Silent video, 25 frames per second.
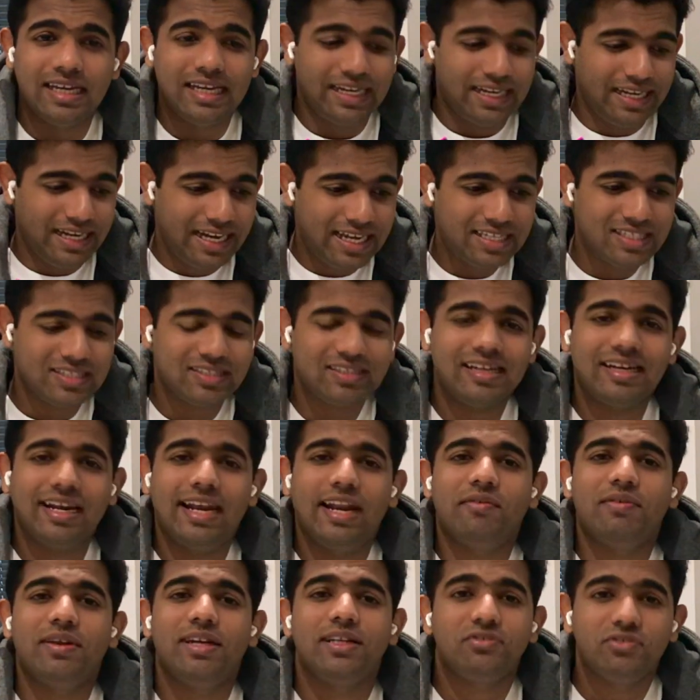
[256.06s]
less
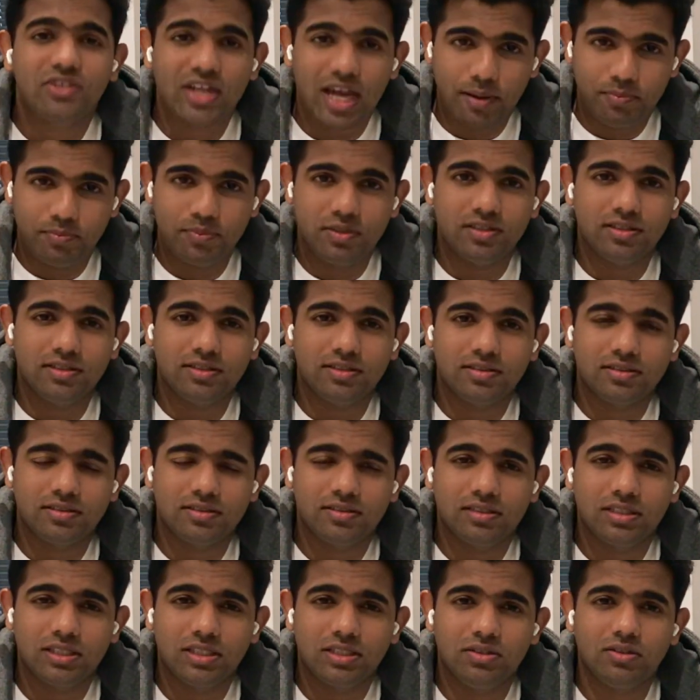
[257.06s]
relevant chapters,
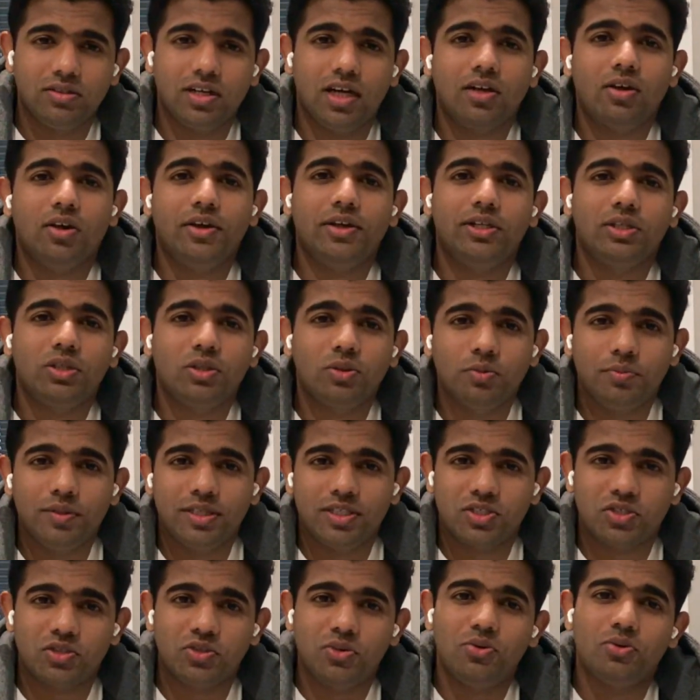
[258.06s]
you are going to be
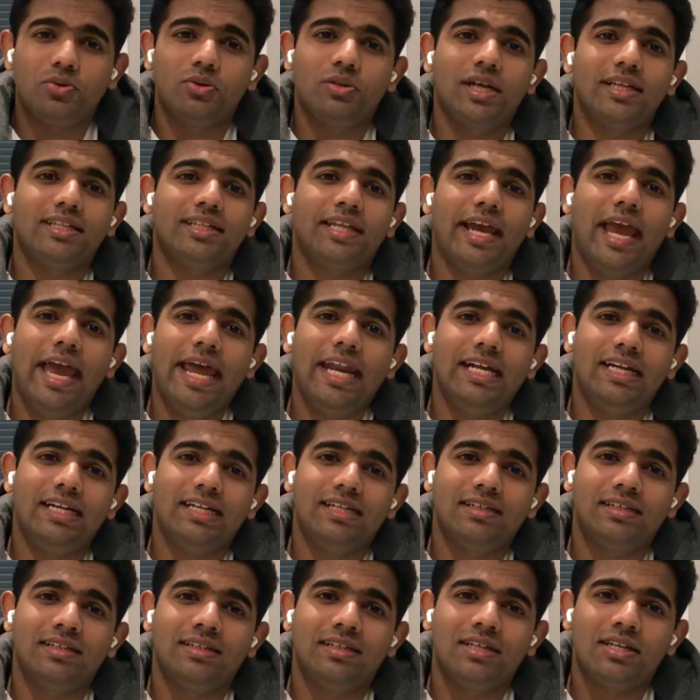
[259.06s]
screwed at the end.
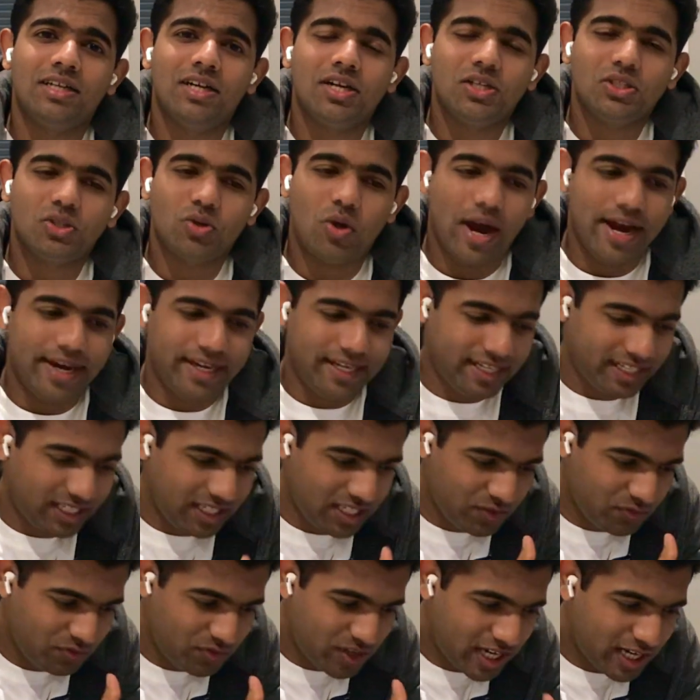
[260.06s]
So
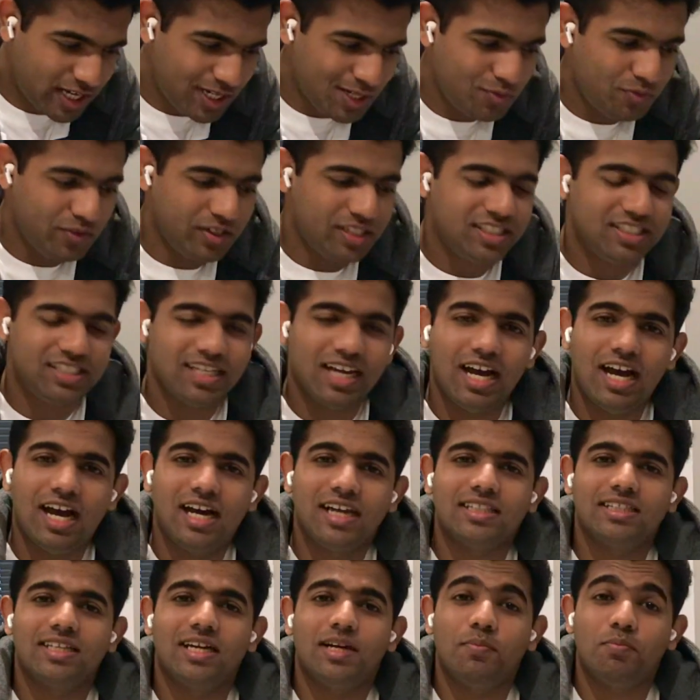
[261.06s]
identify which
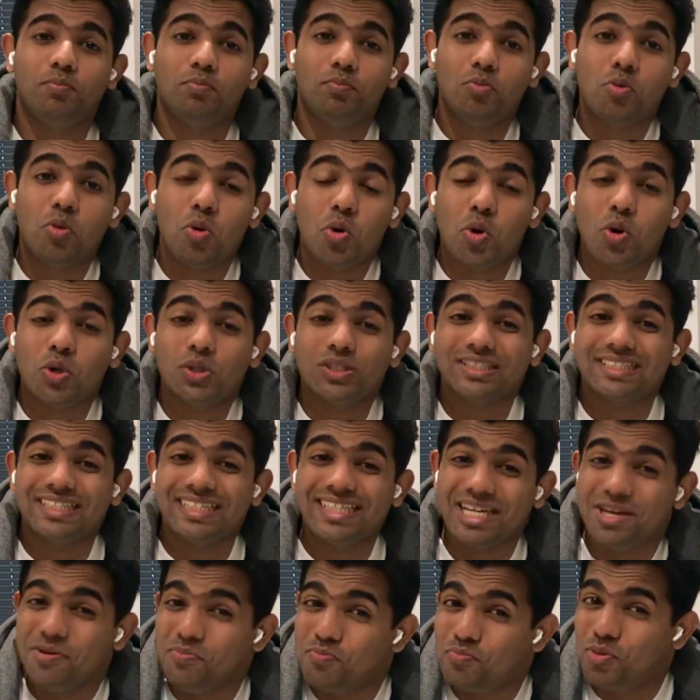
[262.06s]
are the most
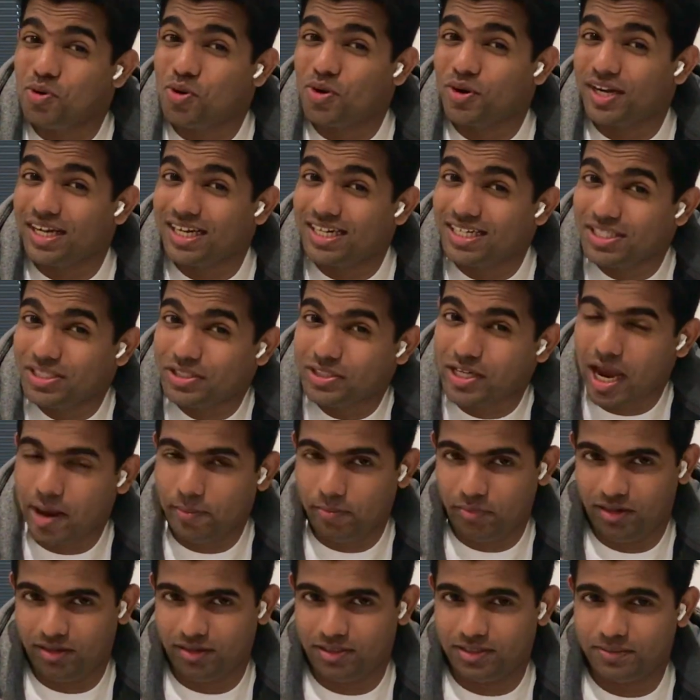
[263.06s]
important
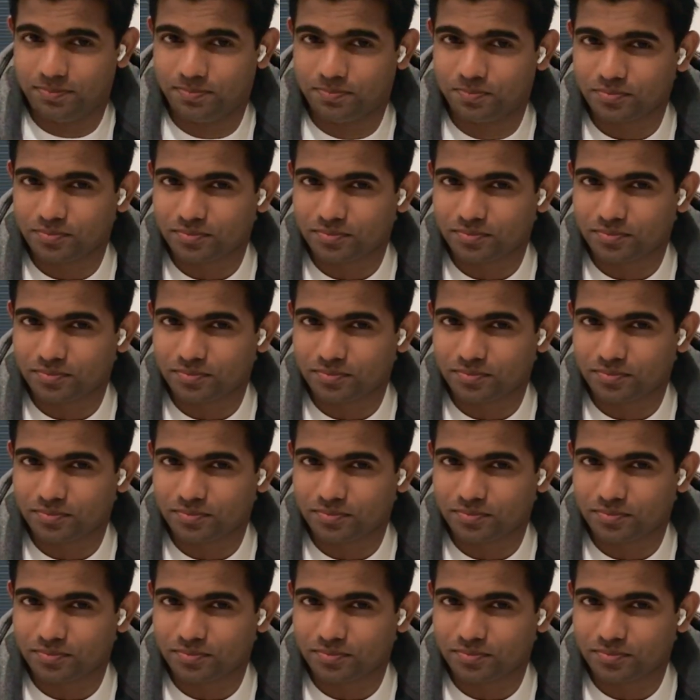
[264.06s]
chapters.